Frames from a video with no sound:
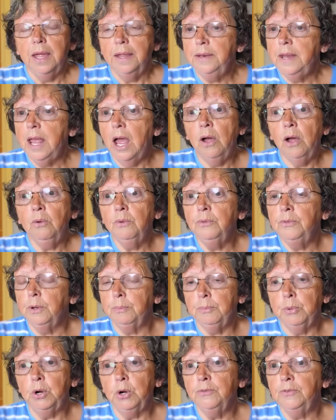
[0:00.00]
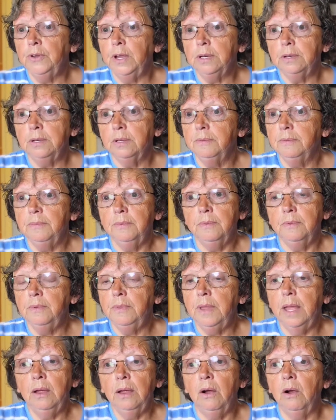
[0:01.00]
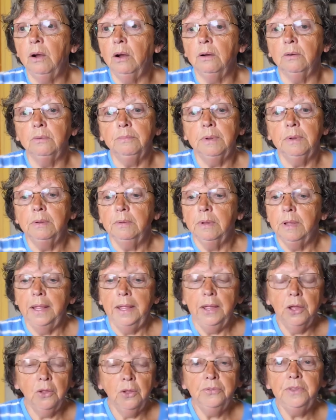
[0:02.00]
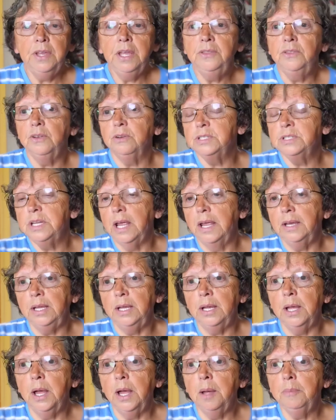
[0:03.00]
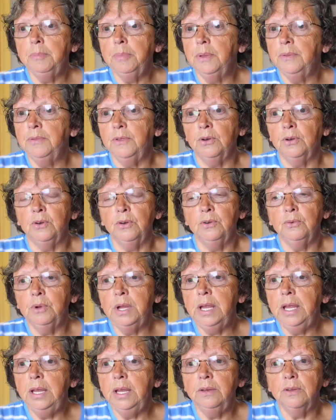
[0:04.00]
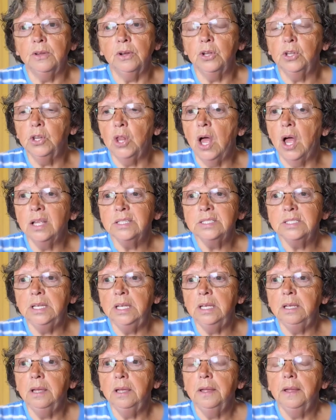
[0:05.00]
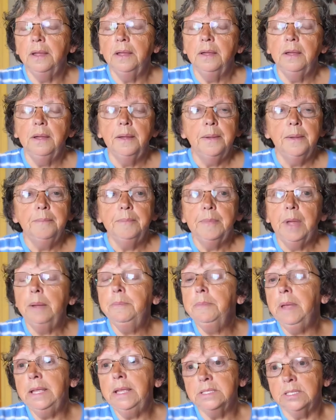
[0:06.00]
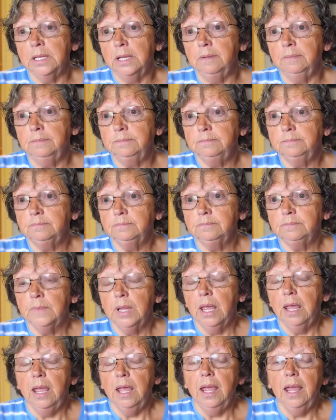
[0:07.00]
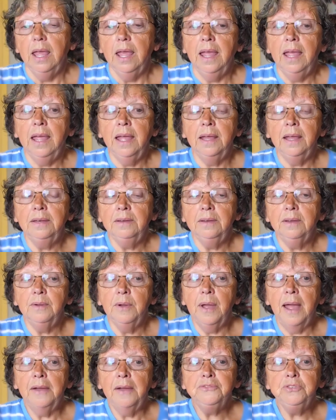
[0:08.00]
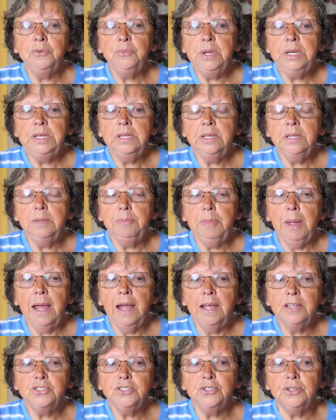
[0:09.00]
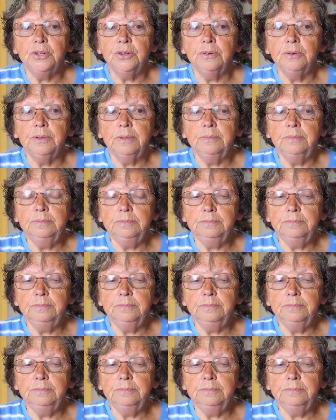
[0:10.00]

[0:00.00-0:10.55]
Now they're perfect. They are healthy, they're standing up, they're green, they're glossy, amazing. And after we did the pasture,